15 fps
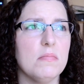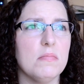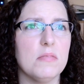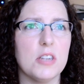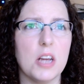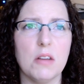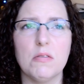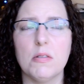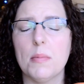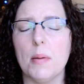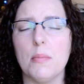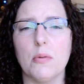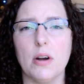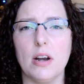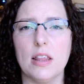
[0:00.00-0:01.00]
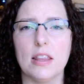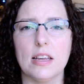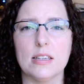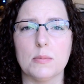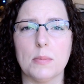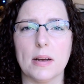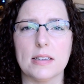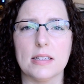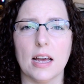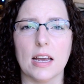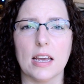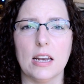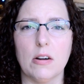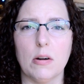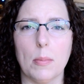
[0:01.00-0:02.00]
don't remember anything
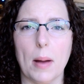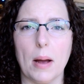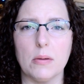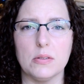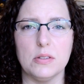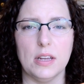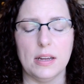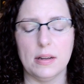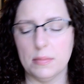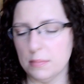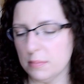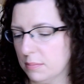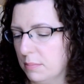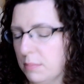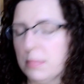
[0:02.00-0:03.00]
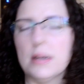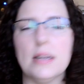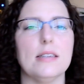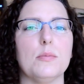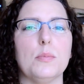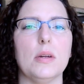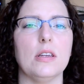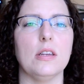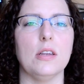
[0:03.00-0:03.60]
spectacular about it, but it's been